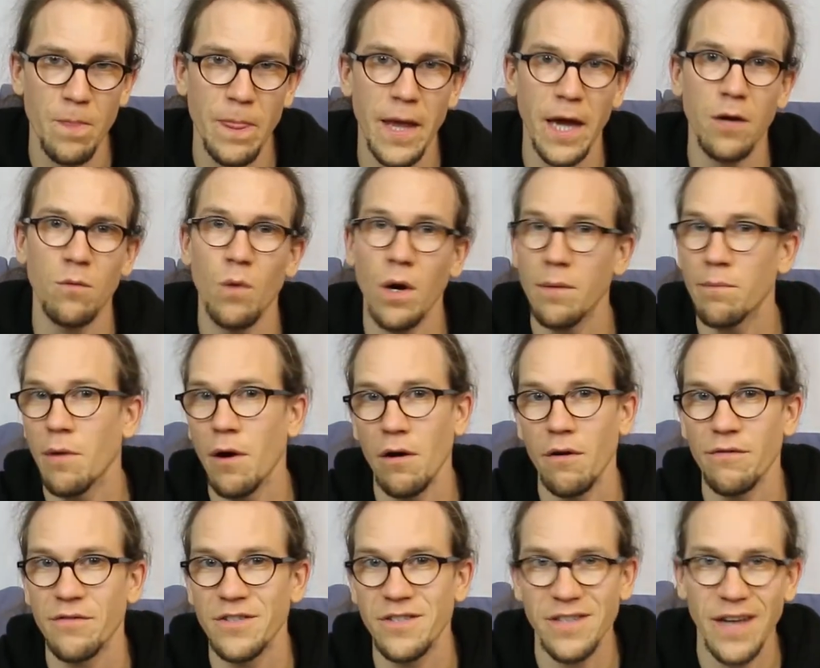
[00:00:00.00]
and one bar
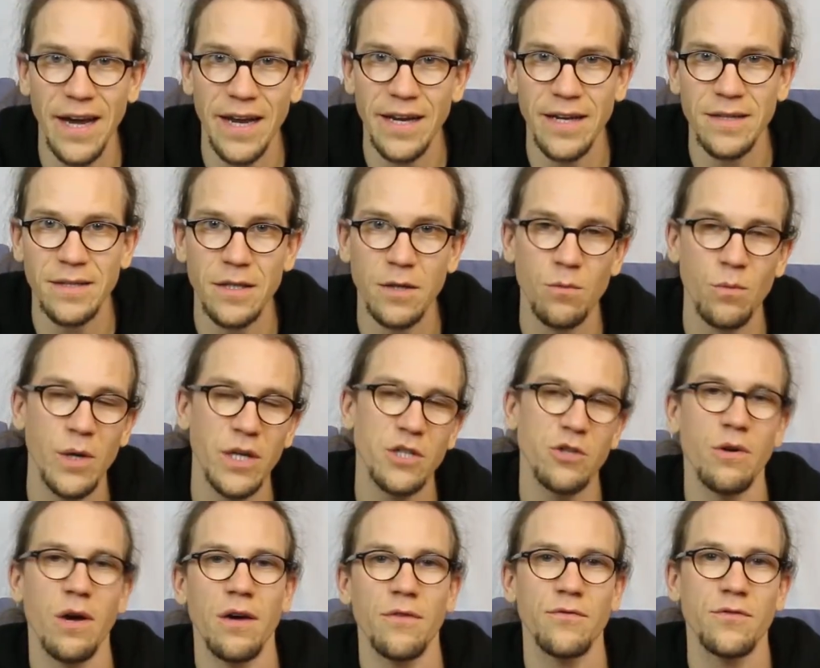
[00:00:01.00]
of silence in
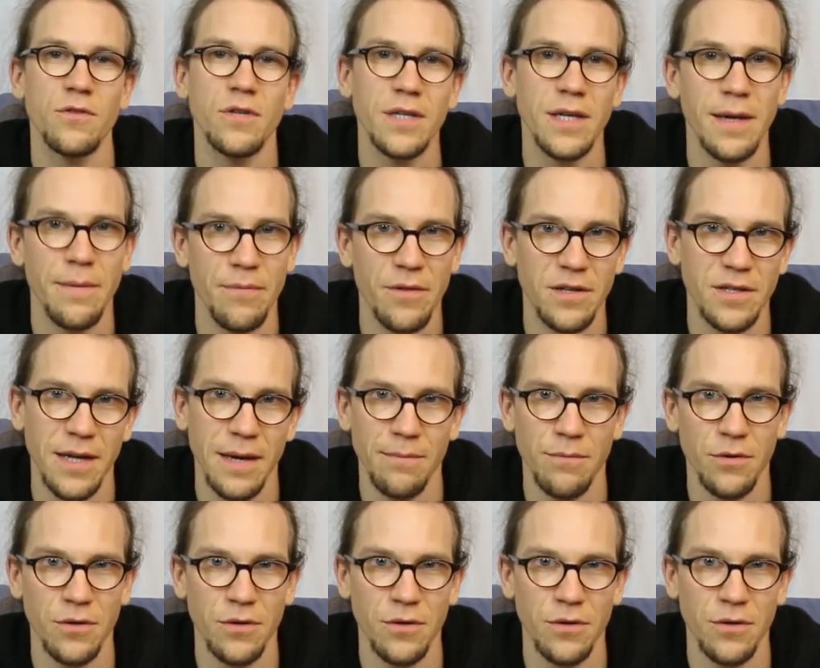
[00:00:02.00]
which you have to keep the tempo